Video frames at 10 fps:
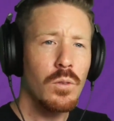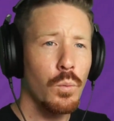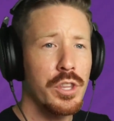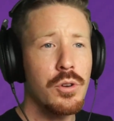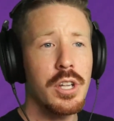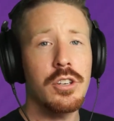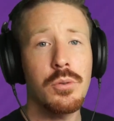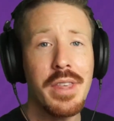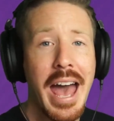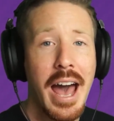When you can
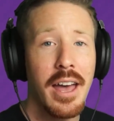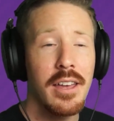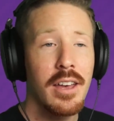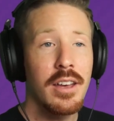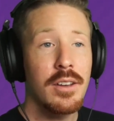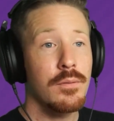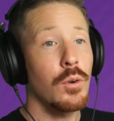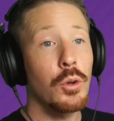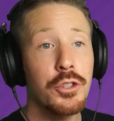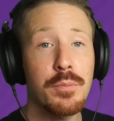do that,
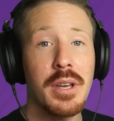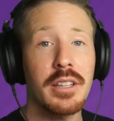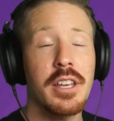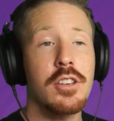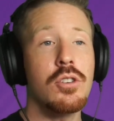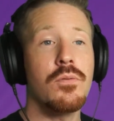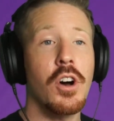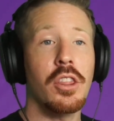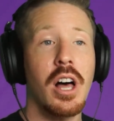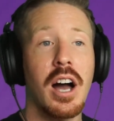ultimately you've
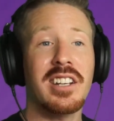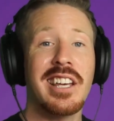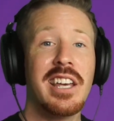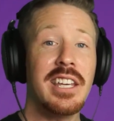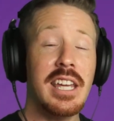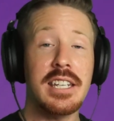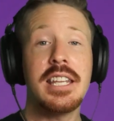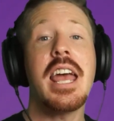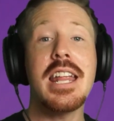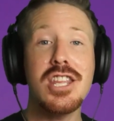unlocked
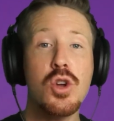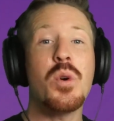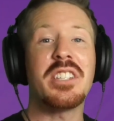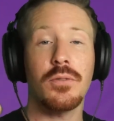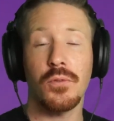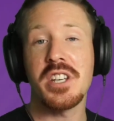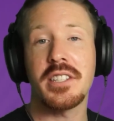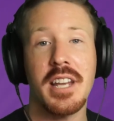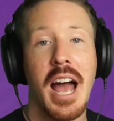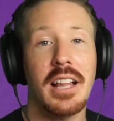continuous
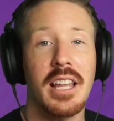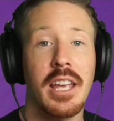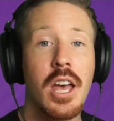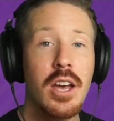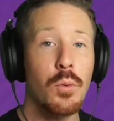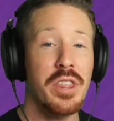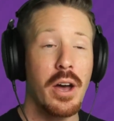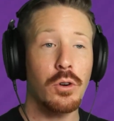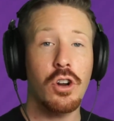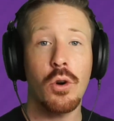freestyling
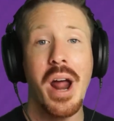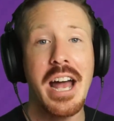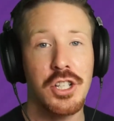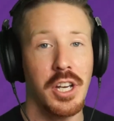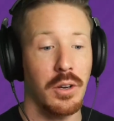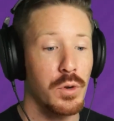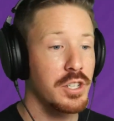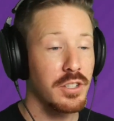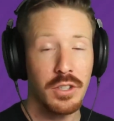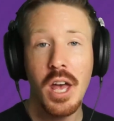without crashing, which
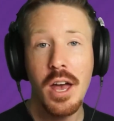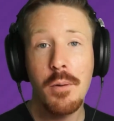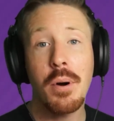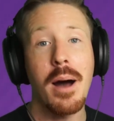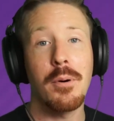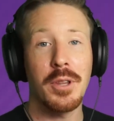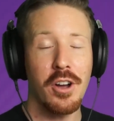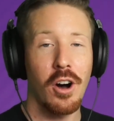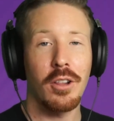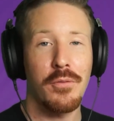is probably
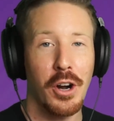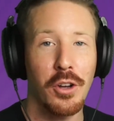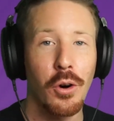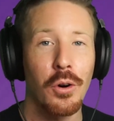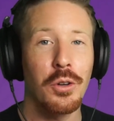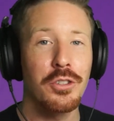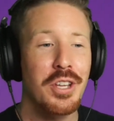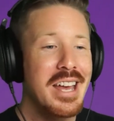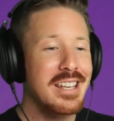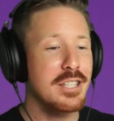all of our goals,
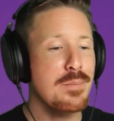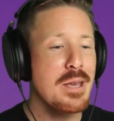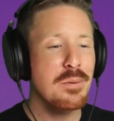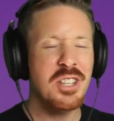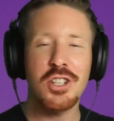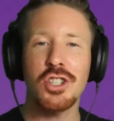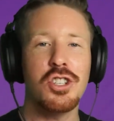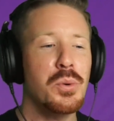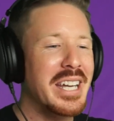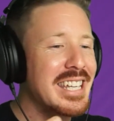is to be able to just
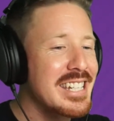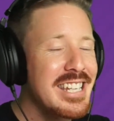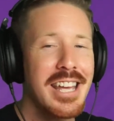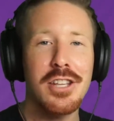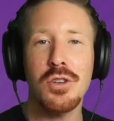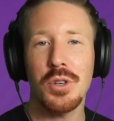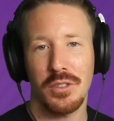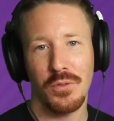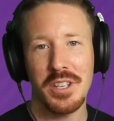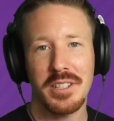do a continuous
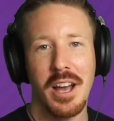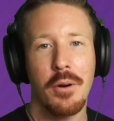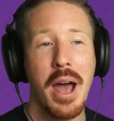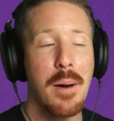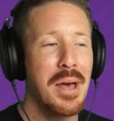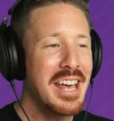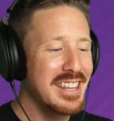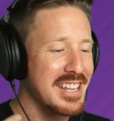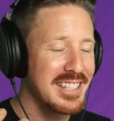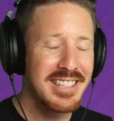freestyle rap
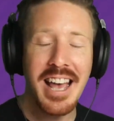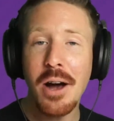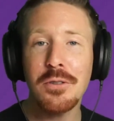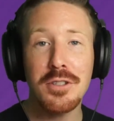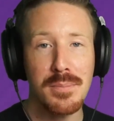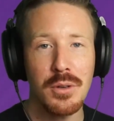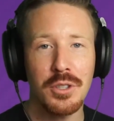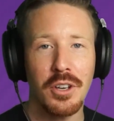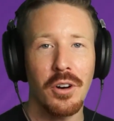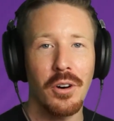that sounds
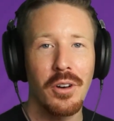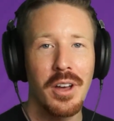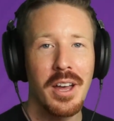musical